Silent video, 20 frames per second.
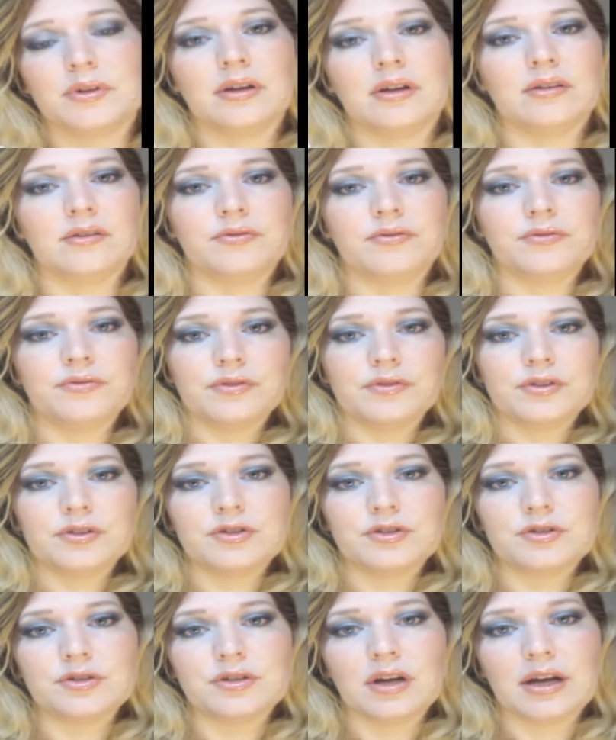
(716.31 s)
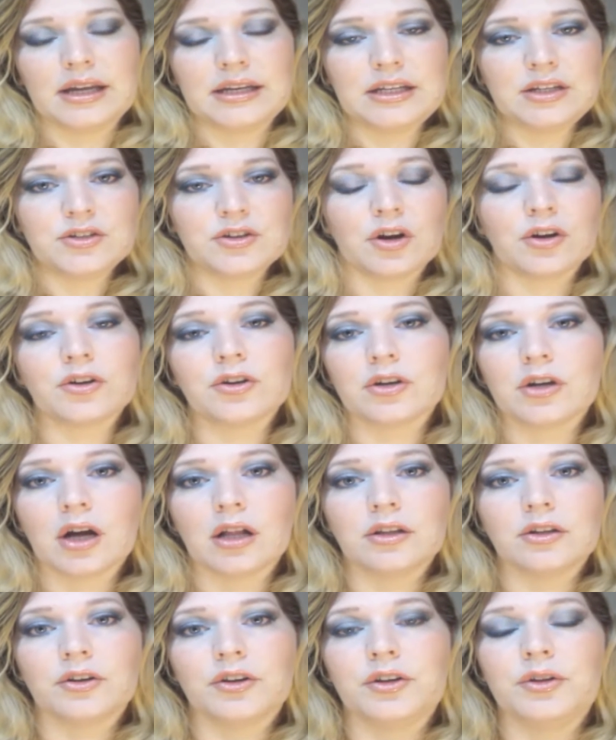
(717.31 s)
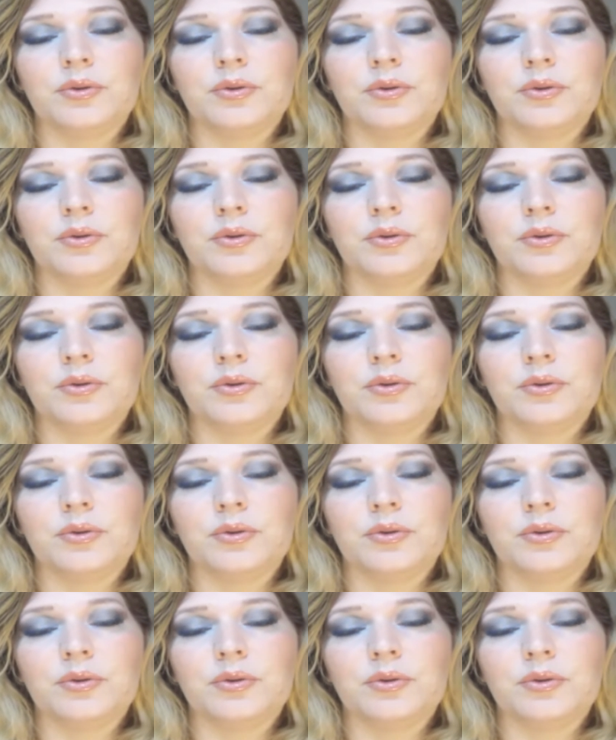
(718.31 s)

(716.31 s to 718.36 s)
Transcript: of any darker color.